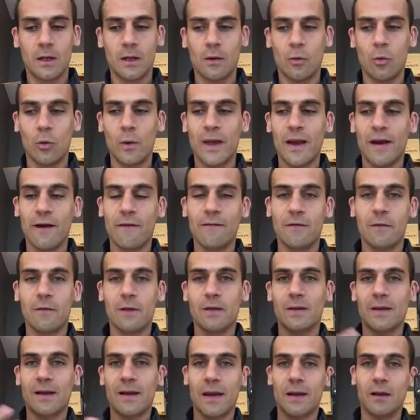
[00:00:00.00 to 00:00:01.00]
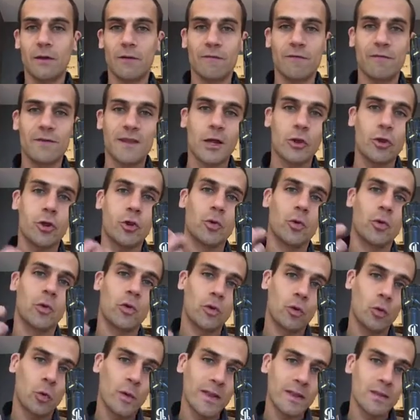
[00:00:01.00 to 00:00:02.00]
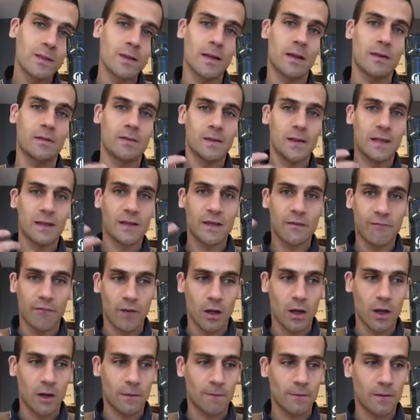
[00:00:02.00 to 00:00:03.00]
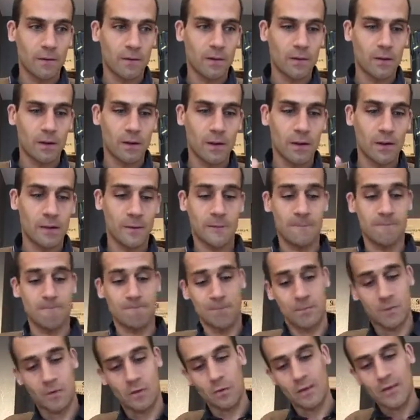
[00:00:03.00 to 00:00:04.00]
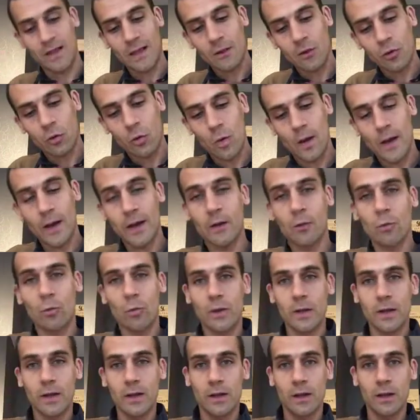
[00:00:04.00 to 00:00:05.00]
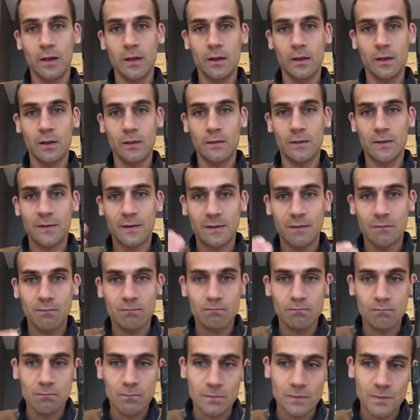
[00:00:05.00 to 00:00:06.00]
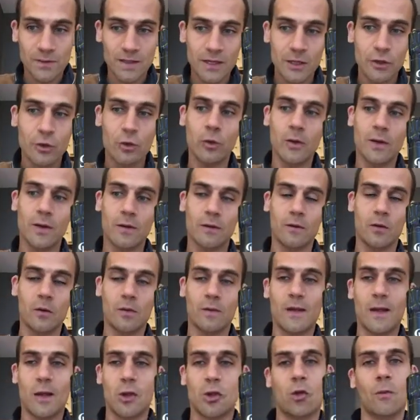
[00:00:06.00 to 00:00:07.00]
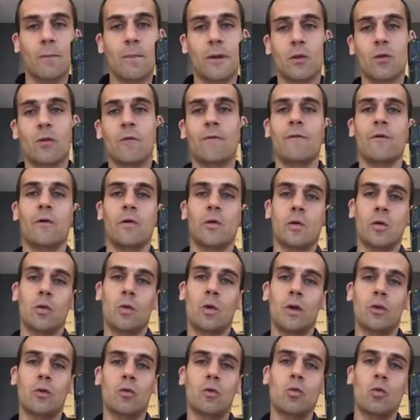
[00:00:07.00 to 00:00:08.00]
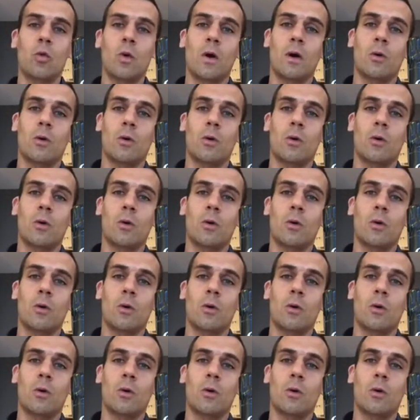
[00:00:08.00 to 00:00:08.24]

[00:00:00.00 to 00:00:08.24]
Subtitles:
we have this kind of natural sweetness that develops. So that's why we decrease the dosage compared to the first one,